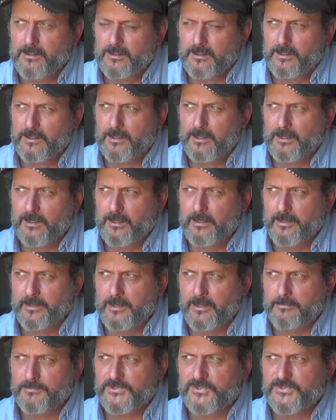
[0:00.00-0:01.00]

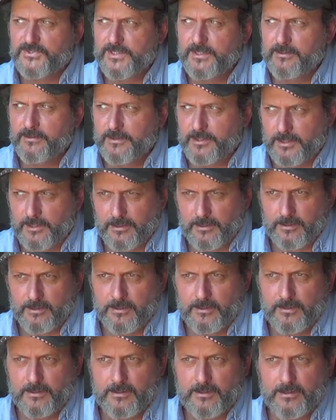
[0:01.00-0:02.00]
And I'm still
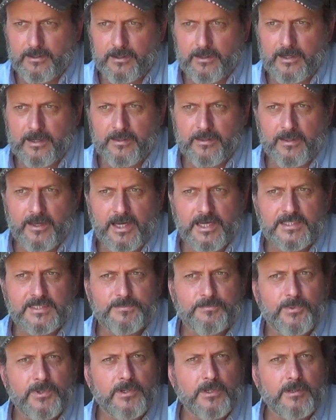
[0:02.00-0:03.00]
here, and
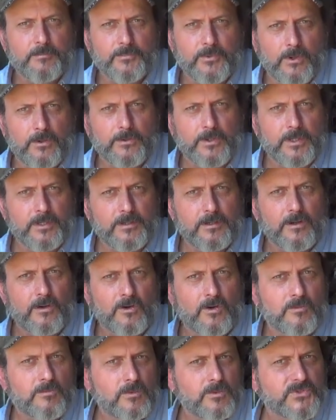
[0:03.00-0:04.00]
that's being broken
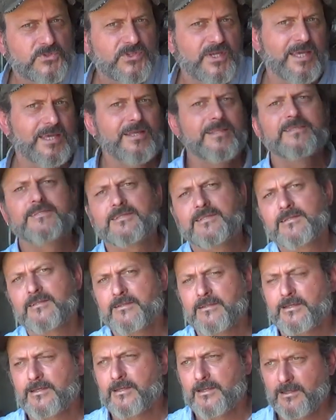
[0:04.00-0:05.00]
almost
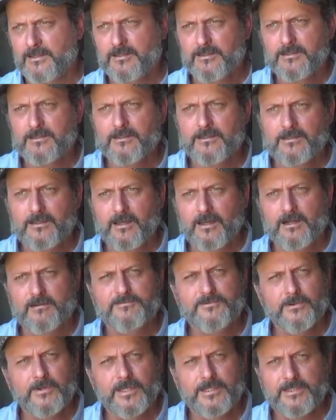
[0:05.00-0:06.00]
instantly
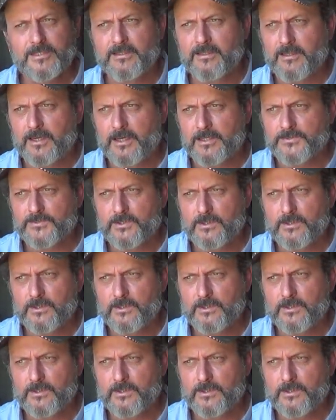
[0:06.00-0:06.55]
after I did that.